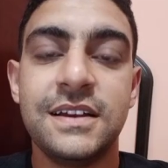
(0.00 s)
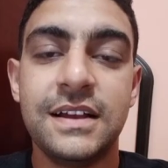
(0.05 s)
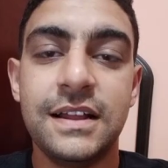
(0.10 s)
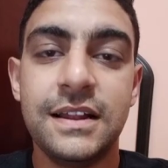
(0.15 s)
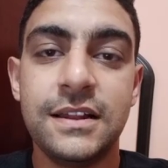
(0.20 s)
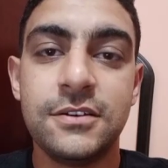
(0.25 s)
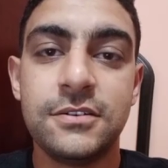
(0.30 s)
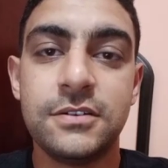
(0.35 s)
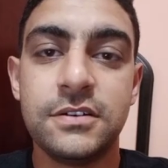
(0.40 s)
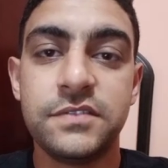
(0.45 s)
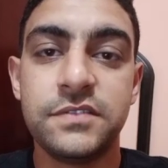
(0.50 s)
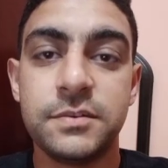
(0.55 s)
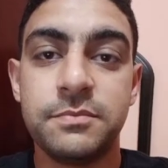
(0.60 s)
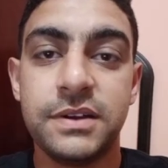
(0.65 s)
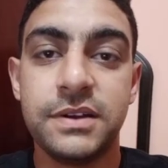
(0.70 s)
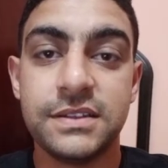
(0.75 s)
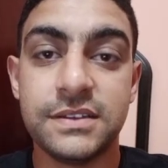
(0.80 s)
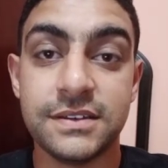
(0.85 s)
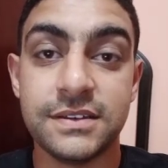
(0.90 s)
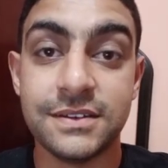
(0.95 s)
Hello
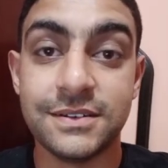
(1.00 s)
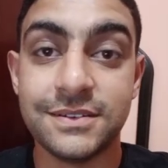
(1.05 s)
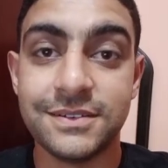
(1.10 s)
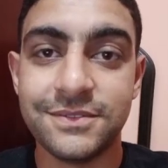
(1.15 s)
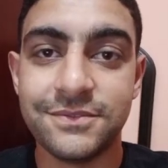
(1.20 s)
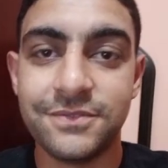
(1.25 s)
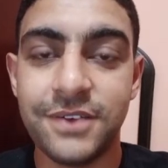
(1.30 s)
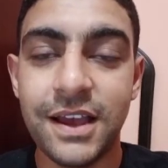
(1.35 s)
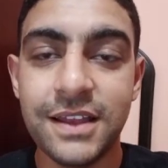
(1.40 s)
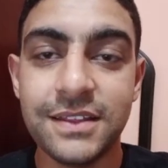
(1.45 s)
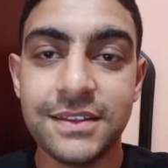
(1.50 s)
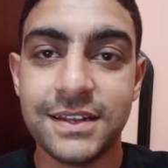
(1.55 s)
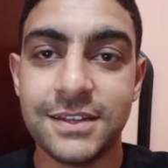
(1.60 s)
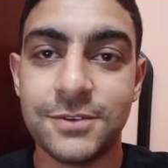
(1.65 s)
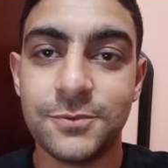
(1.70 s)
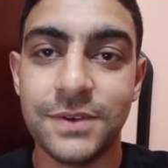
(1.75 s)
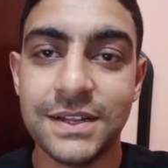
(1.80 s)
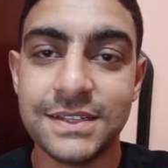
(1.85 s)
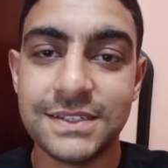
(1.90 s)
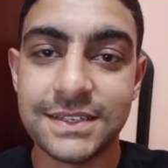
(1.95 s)
everybody!
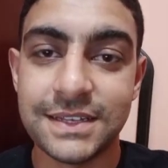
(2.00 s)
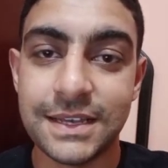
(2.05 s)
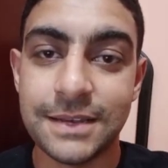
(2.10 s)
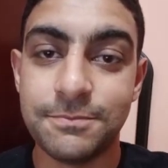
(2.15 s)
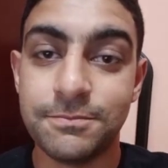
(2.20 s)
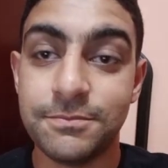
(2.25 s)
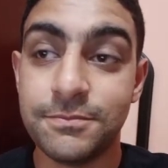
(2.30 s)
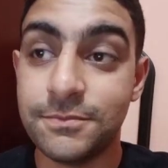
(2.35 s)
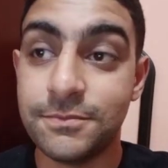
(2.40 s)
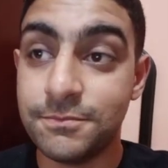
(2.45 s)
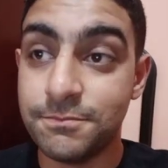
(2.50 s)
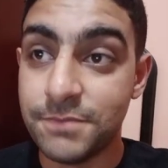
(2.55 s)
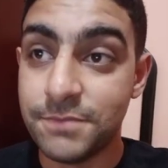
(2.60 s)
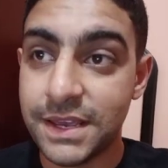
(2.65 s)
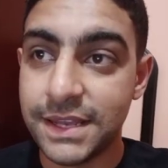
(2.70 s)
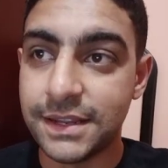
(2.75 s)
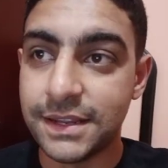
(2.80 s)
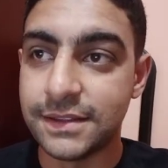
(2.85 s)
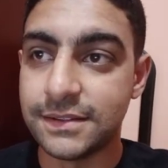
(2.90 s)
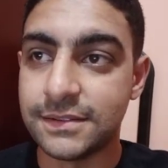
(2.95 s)
Finally, WhatsApp
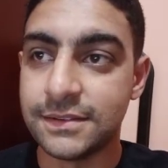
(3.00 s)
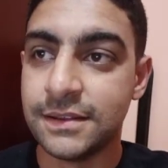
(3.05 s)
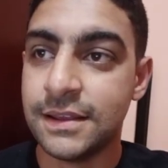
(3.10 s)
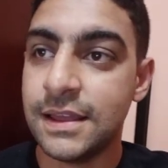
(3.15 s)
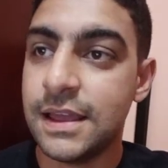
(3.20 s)
made it.